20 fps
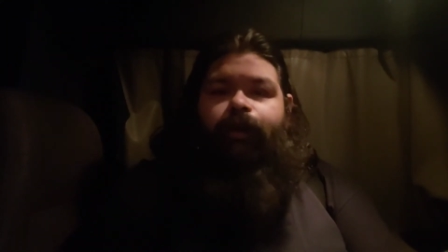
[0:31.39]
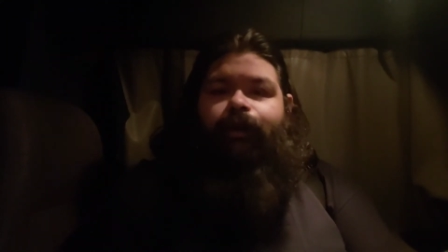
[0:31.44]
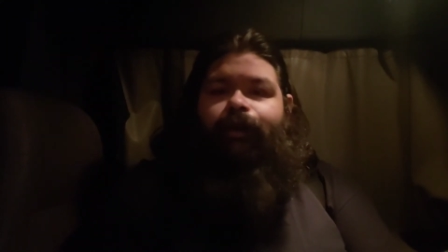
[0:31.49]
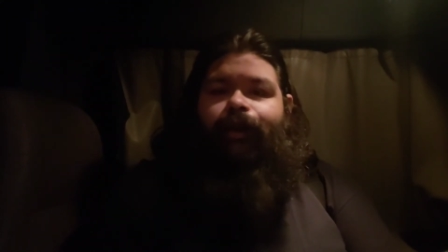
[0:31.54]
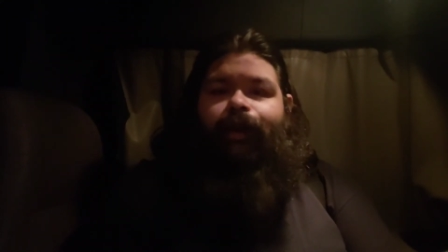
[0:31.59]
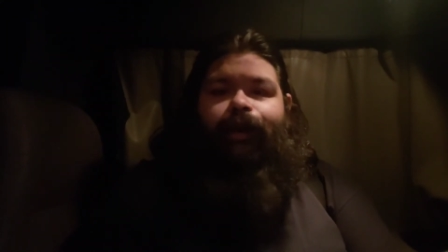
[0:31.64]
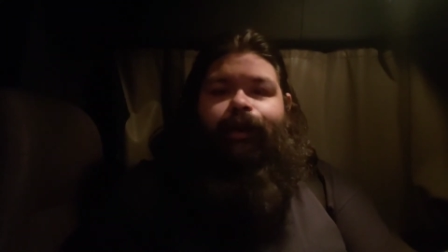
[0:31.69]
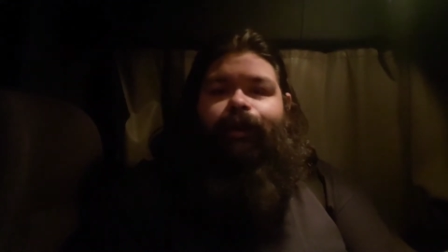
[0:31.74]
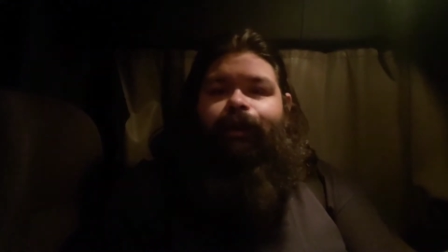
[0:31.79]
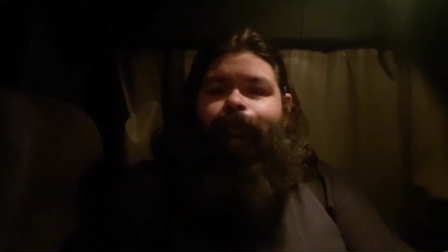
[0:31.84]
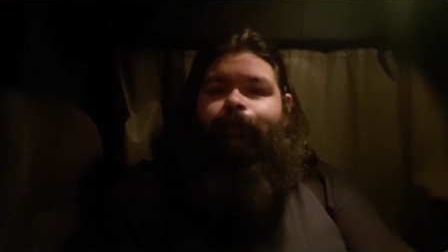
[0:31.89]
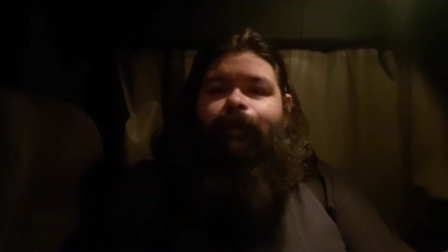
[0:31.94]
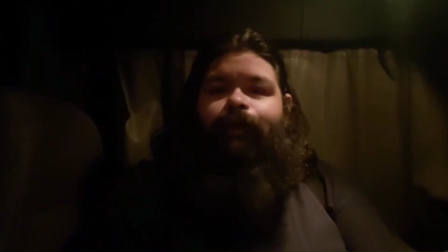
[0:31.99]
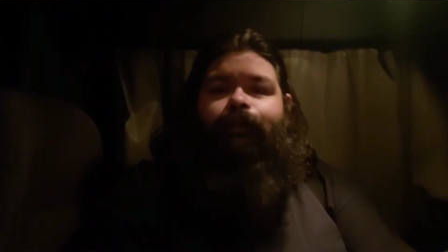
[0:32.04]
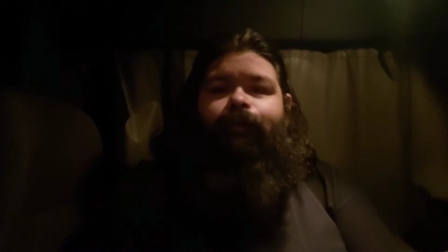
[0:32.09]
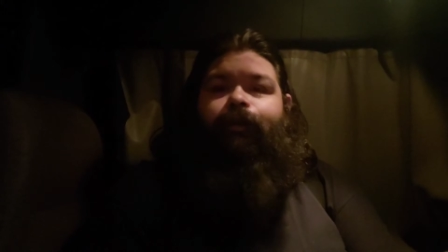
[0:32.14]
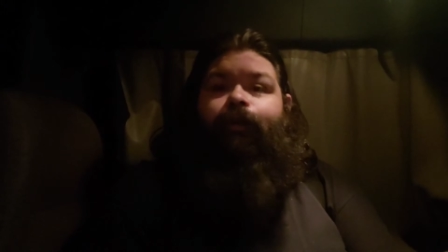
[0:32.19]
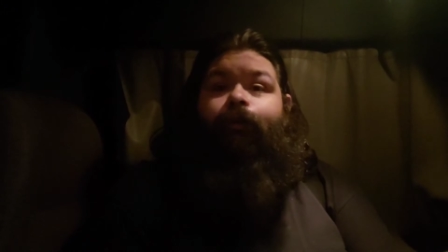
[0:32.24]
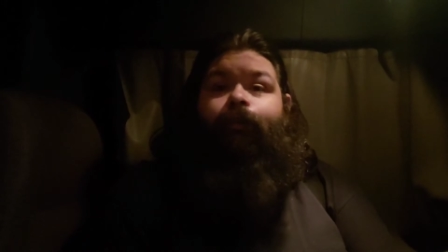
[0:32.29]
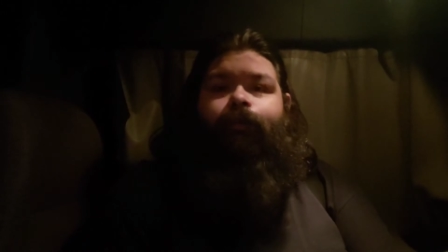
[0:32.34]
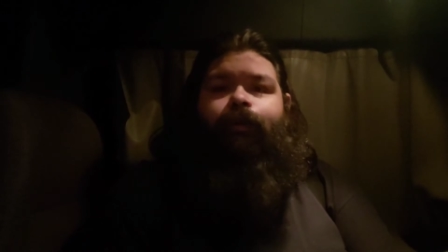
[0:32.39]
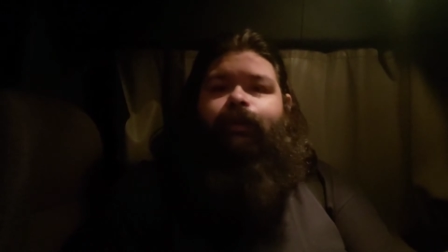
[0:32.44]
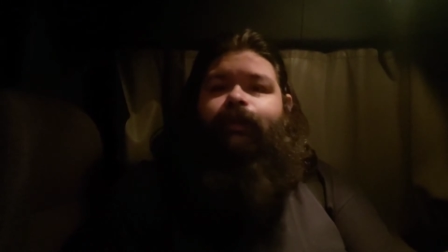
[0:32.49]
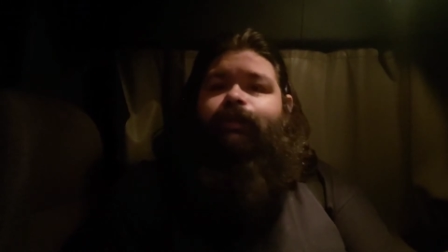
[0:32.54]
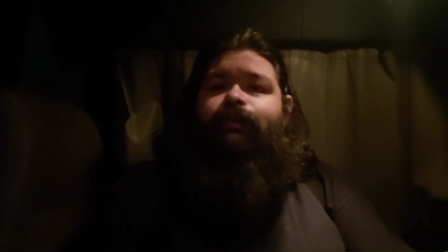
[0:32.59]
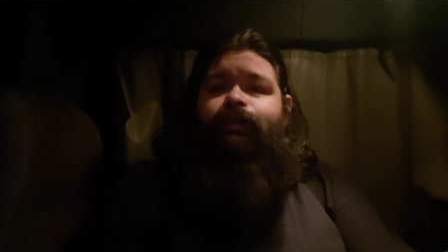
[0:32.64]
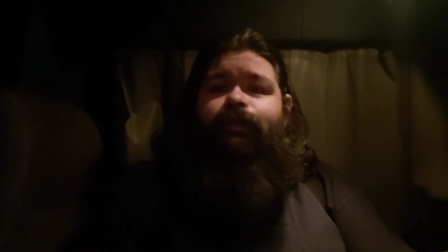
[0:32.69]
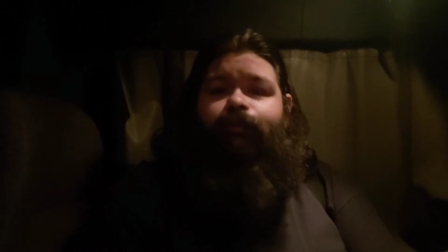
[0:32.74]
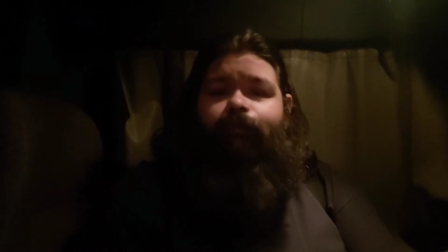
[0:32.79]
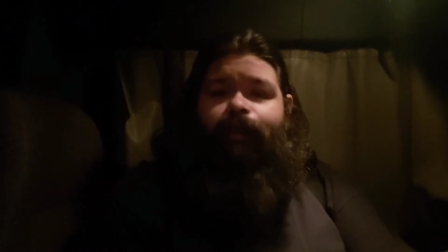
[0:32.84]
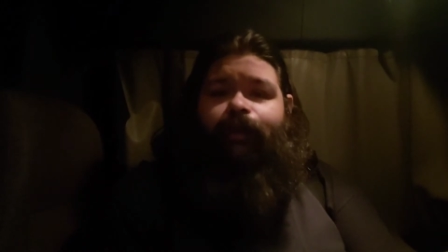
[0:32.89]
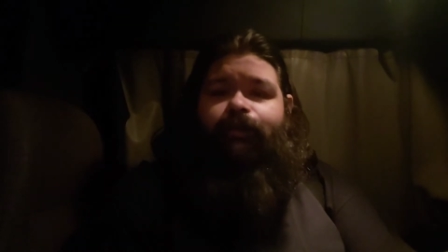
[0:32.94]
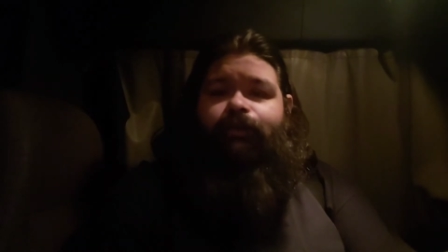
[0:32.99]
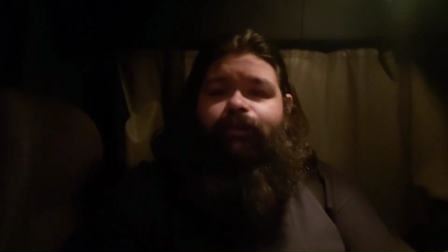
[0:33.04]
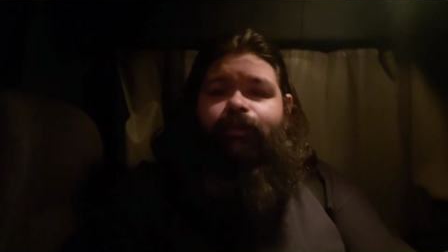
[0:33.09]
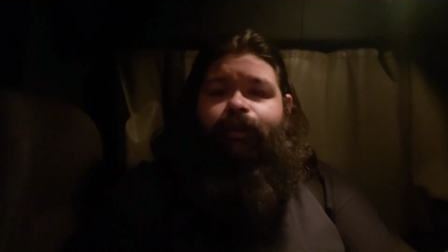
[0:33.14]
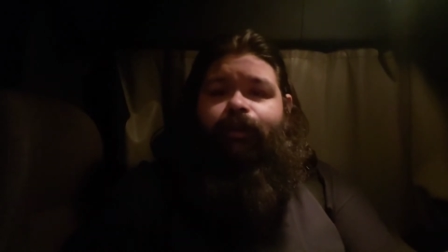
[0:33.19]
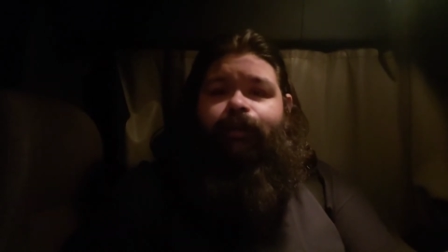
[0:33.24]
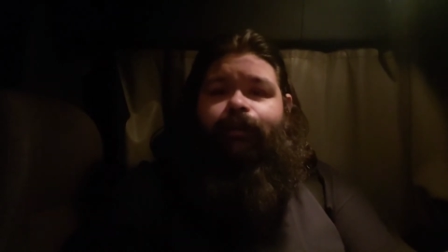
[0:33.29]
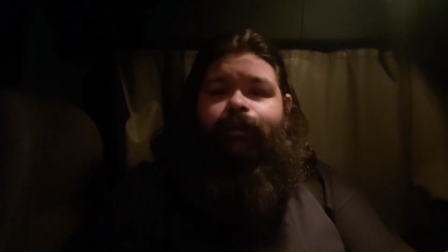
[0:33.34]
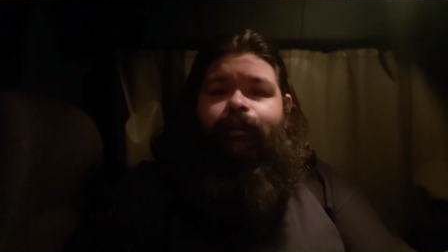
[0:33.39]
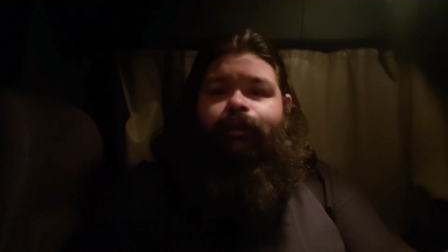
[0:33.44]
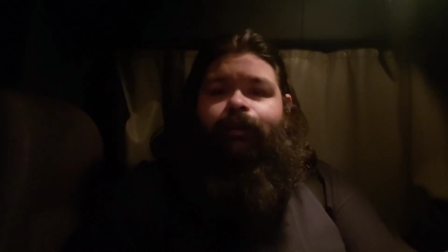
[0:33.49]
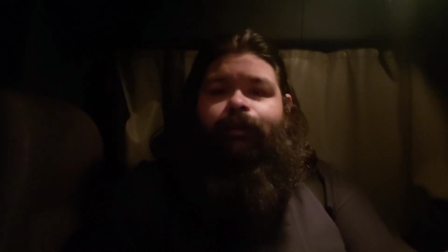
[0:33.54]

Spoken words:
You're not going to be able to go order this in a restaurant,